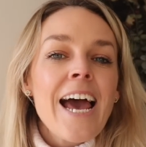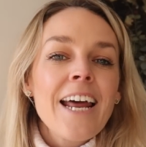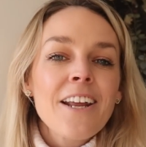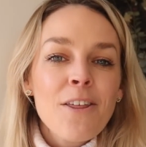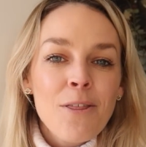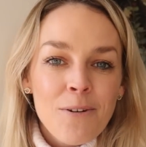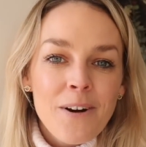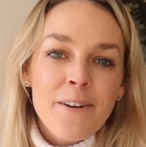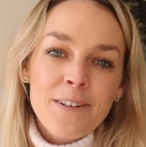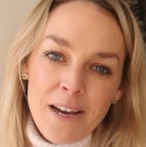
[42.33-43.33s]
and I
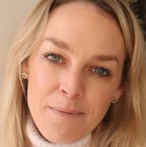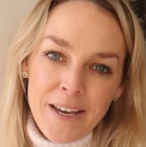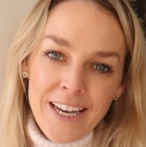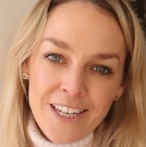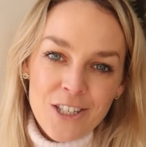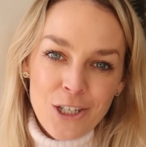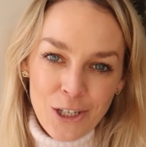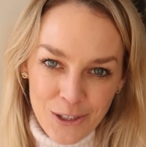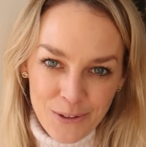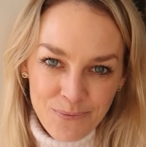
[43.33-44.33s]
thought I would come here
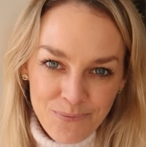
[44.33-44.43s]
too.